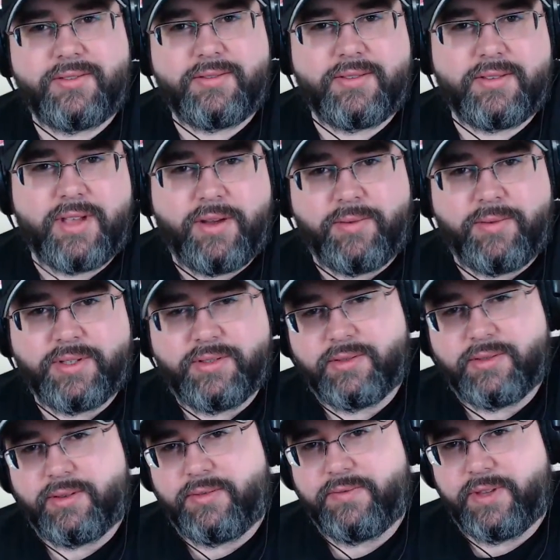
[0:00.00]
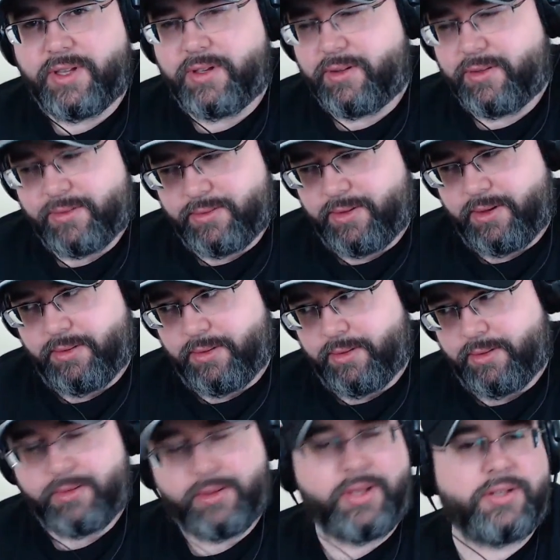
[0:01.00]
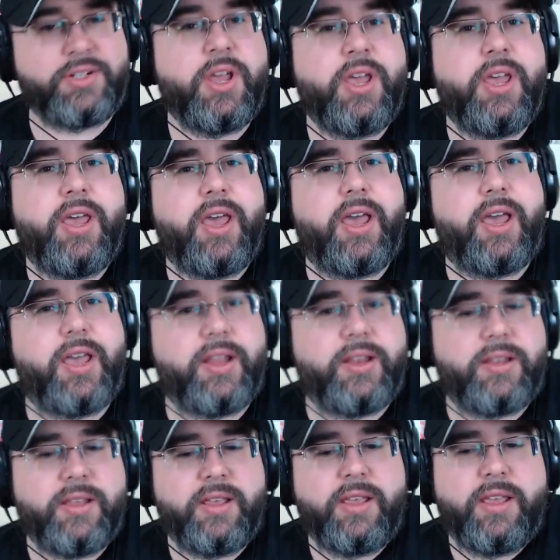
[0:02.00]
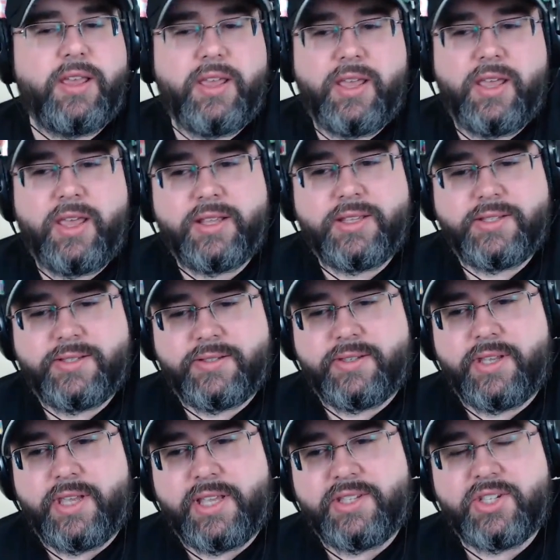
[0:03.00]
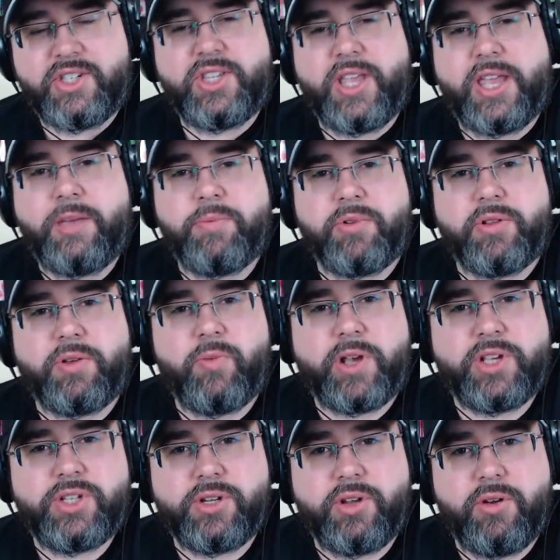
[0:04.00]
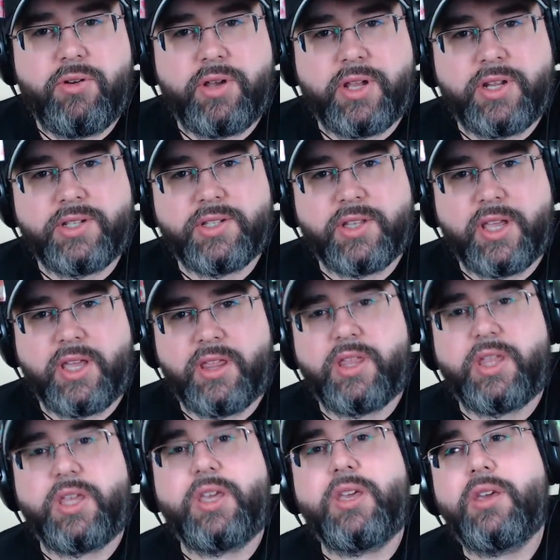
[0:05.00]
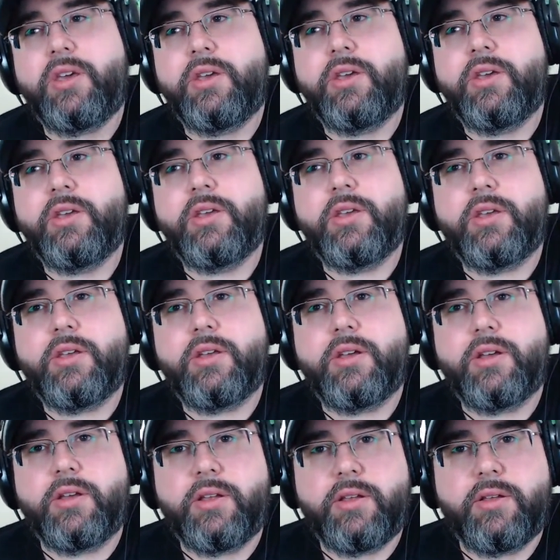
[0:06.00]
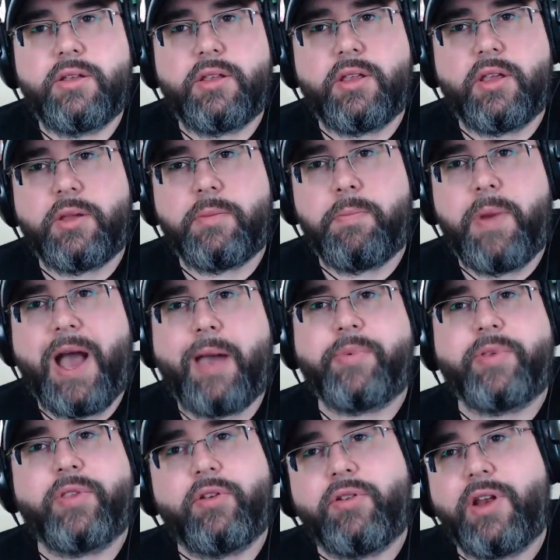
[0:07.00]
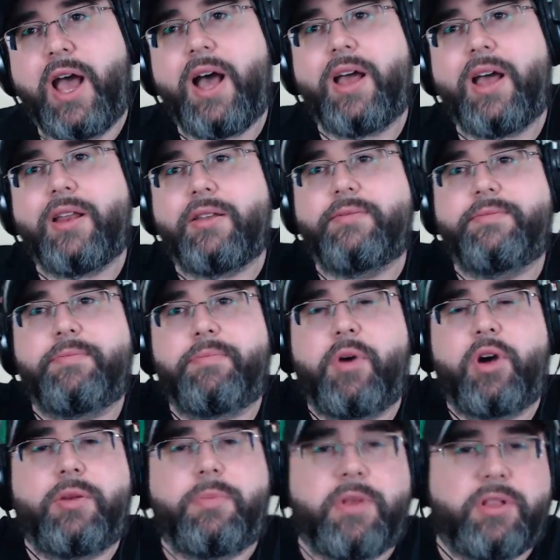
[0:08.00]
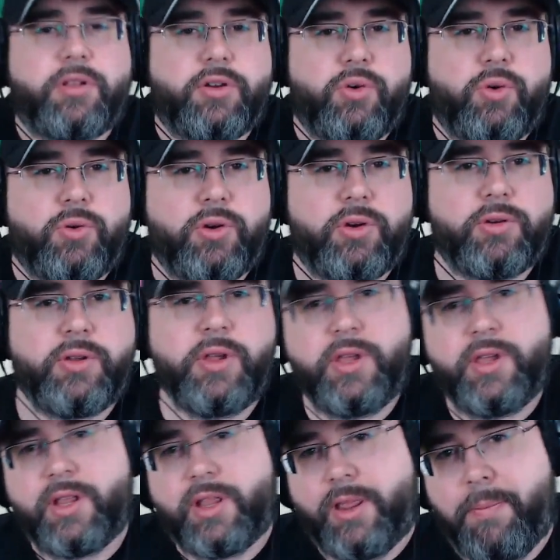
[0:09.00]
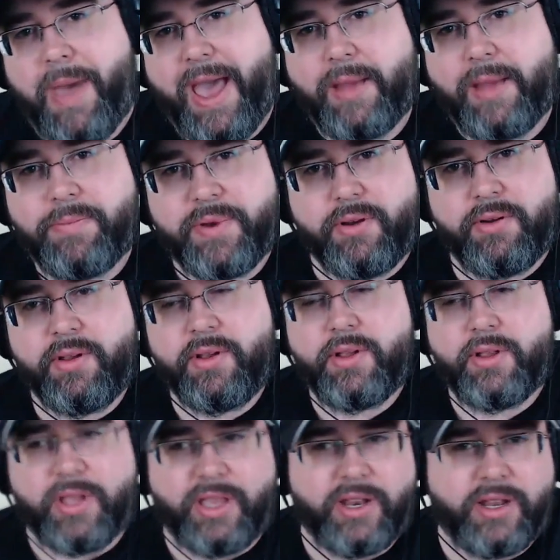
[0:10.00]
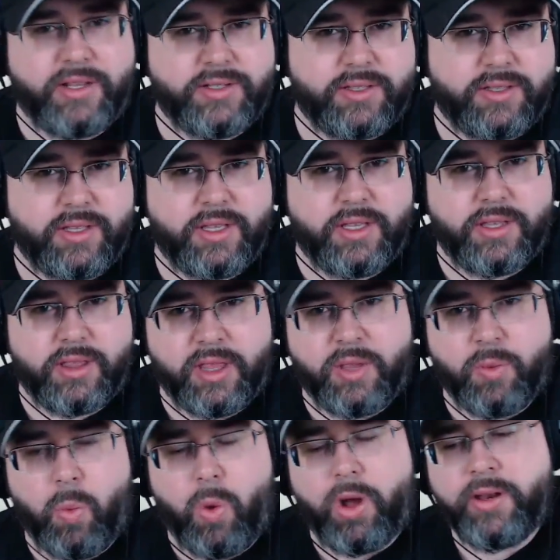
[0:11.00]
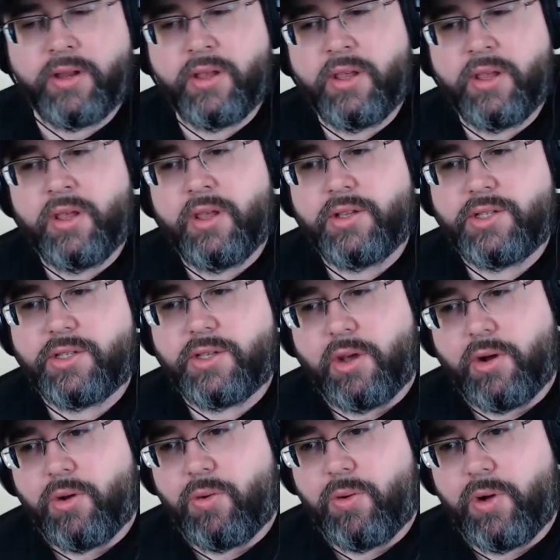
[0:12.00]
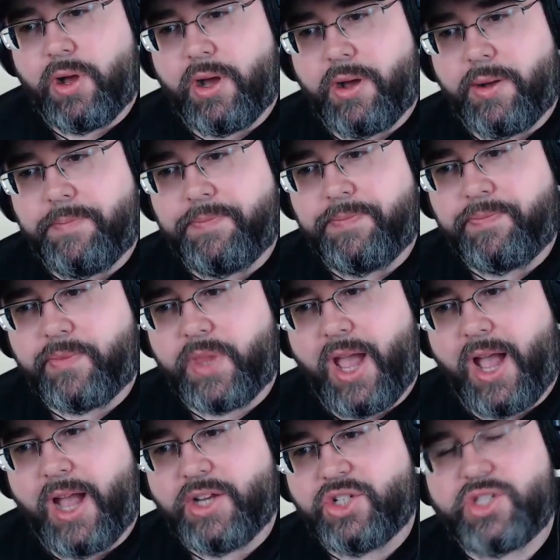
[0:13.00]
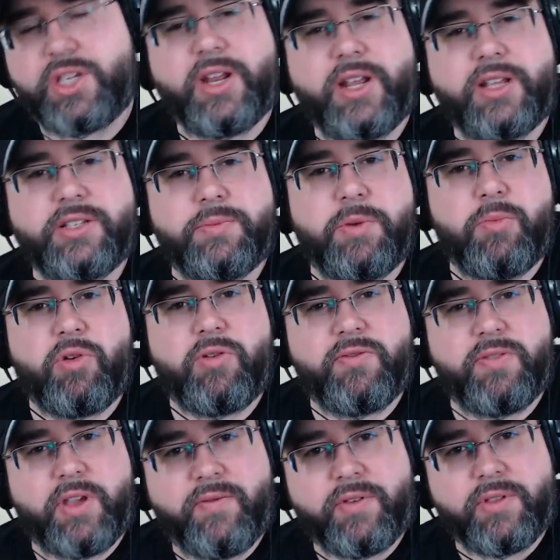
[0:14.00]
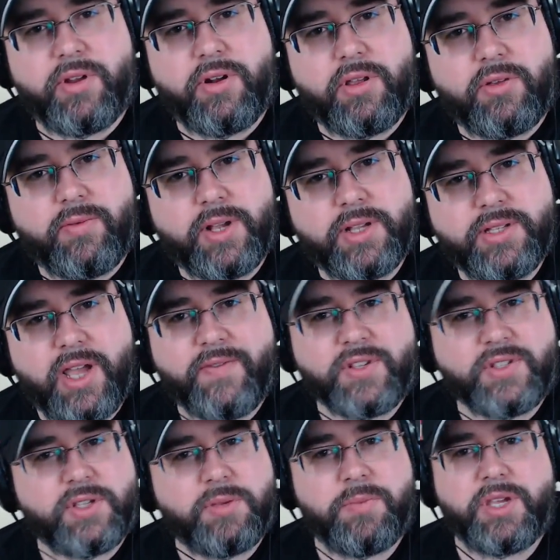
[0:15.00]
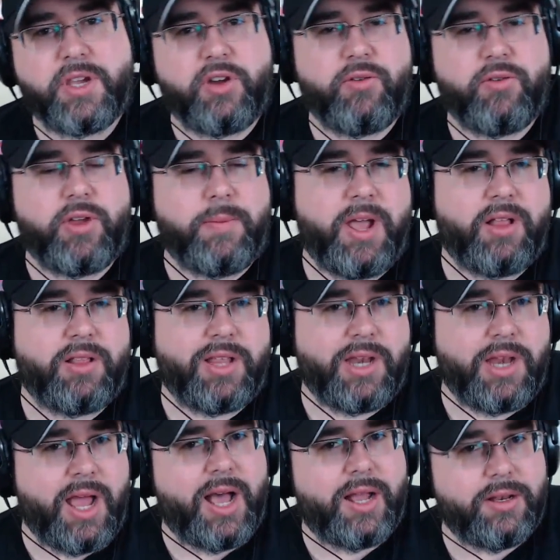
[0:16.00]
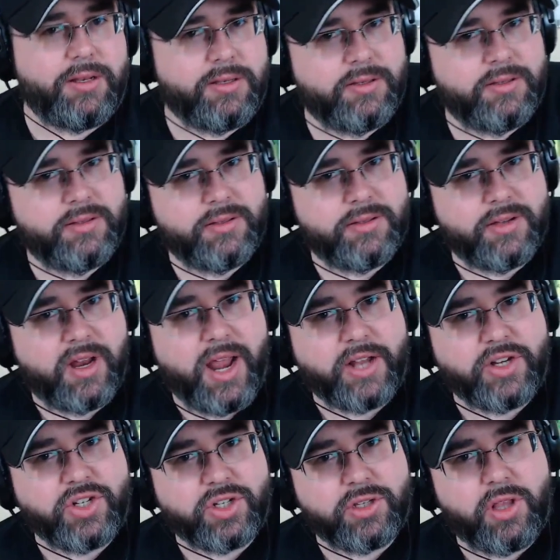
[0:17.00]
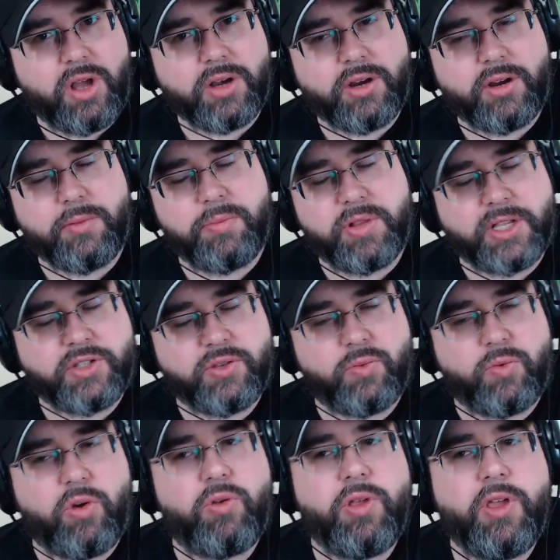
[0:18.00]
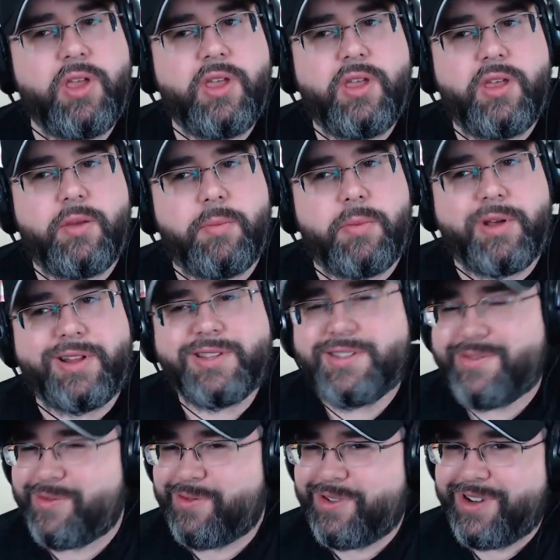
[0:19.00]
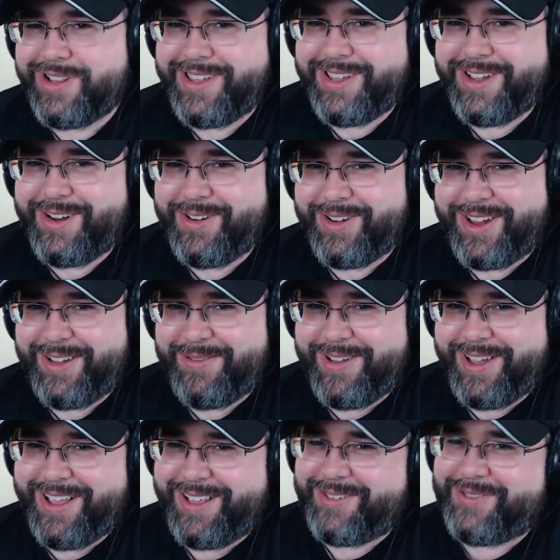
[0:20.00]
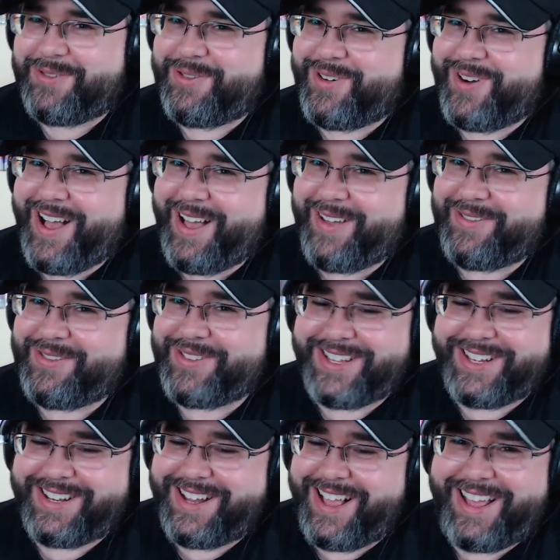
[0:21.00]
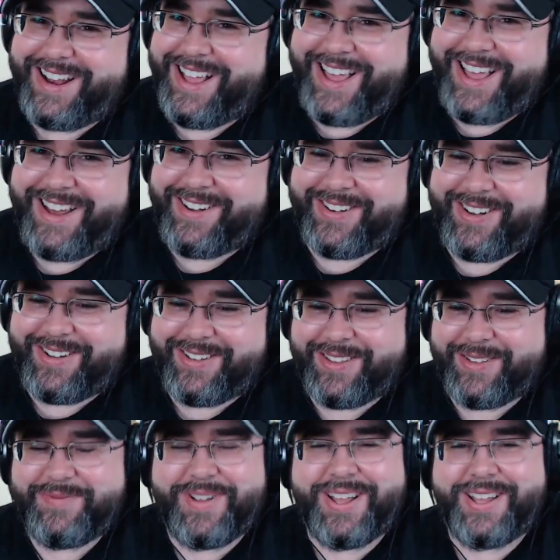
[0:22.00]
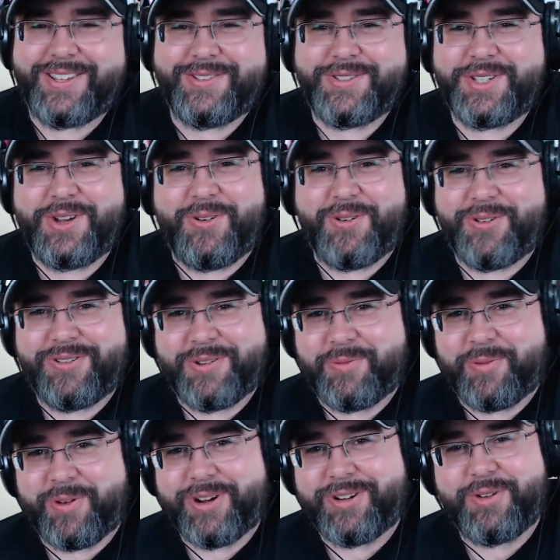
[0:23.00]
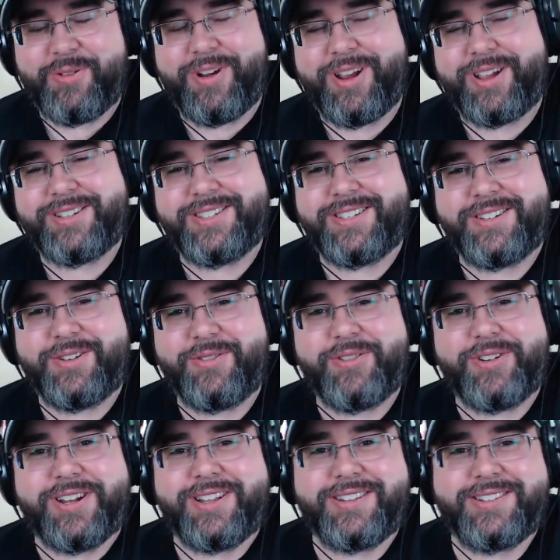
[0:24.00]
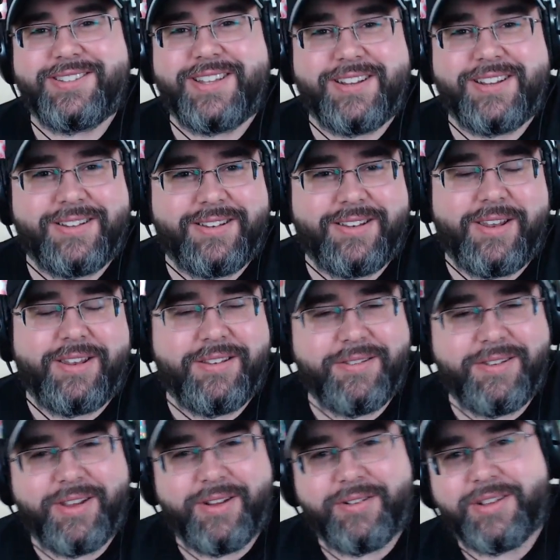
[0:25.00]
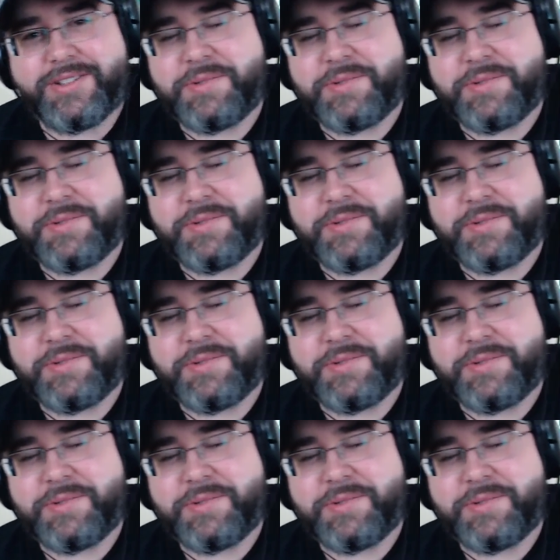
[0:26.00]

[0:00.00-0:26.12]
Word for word: I was of legal, not legal age. And it's, it's a staple in Western New York. It is like the, like popular non Bud Miller Coor Labatt beer. Like it is the the one. So um I just think it has a bit more flavor than all the rest. Obviously, being a cream ale and not an adjunct lager plays a role, but is it really a cream ale? Probably not. I don't know. They probably use corn and weird, crazy ingredients that. Yeah, yeah.